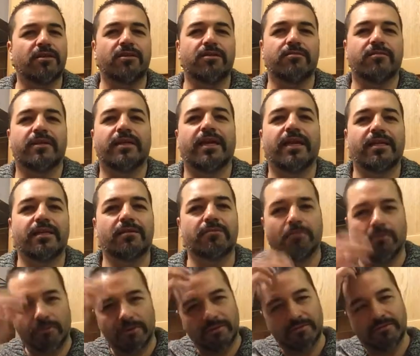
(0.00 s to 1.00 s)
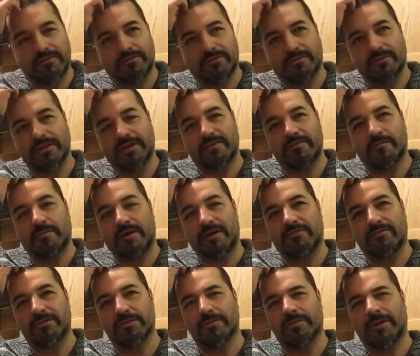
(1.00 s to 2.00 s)
like you would get in the morning before you have
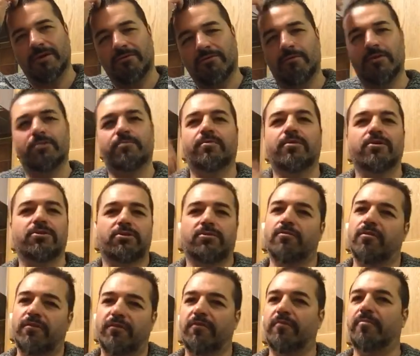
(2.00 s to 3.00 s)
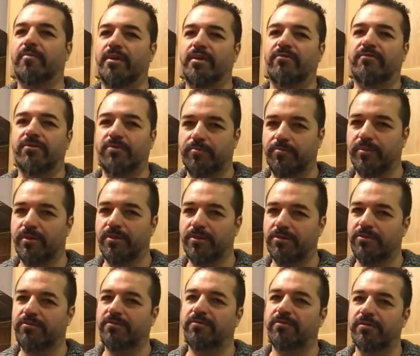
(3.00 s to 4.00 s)
breakfast, where it almost puts you off of breakfast
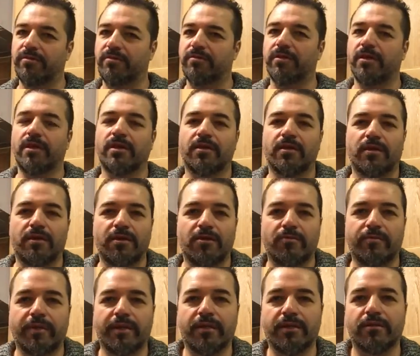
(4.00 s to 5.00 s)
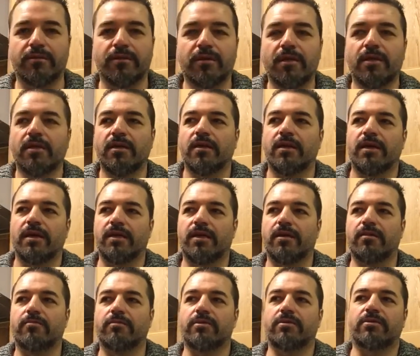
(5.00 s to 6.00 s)
because you feel a little bit ill. And
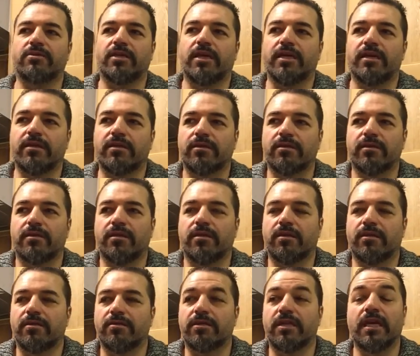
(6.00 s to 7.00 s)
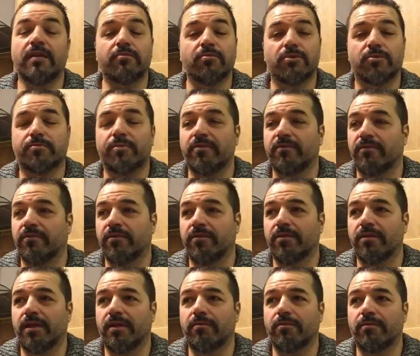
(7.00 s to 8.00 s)
I would take a tablespoonful
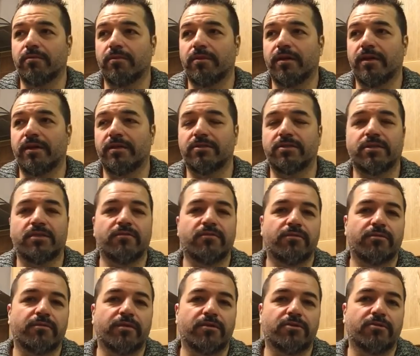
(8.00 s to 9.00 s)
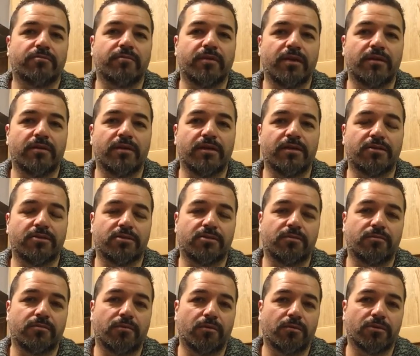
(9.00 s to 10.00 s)
of that, that in 300 milliliters
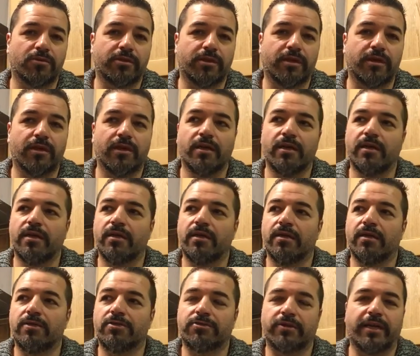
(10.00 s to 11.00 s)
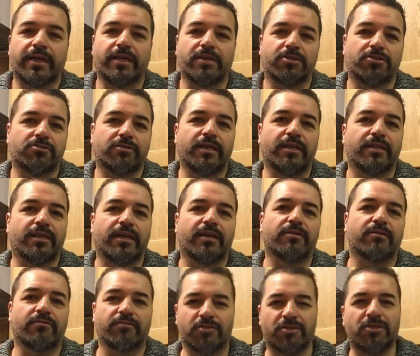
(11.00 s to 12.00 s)
of water, drink it straight
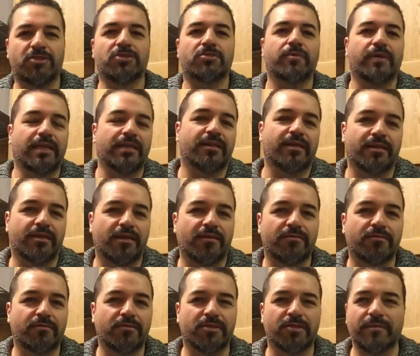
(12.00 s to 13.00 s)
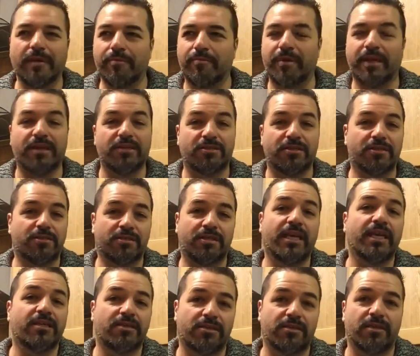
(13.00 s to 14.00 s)
down, obviously swill it down afterwards. It's a bit pasty, it's
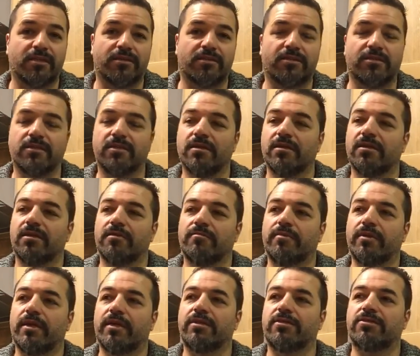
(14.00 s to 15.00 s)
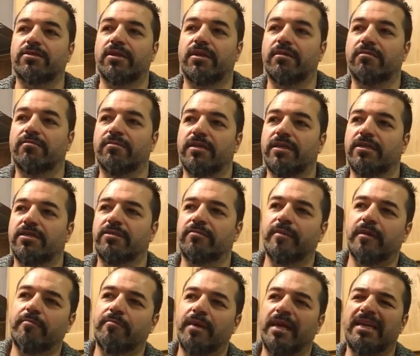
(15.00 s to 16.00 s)
tasteless, but it's um, it's a
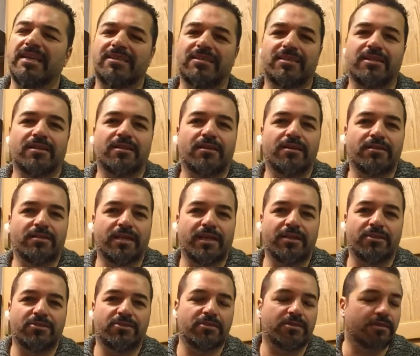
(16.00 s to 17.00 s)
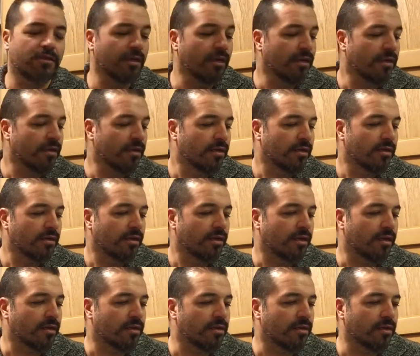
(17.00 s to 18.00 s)
bit pasty, like textured,
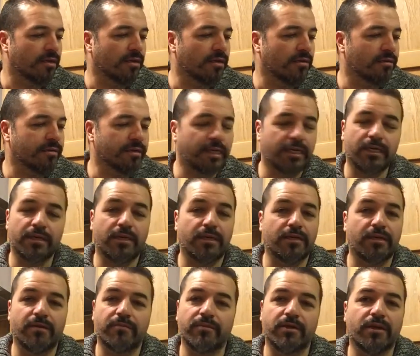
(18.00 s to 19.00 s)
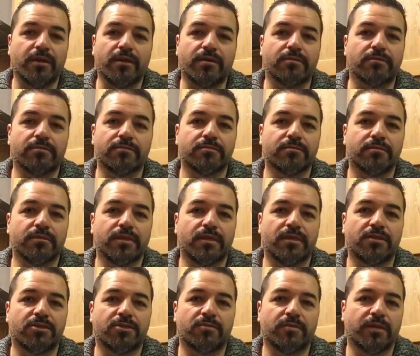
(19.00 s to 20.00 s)
and, uh, and and that would go, and
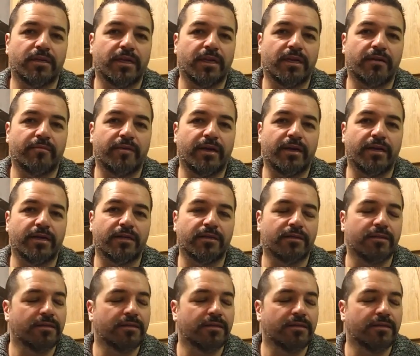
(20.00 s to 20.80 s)
I just wouldn't get it back.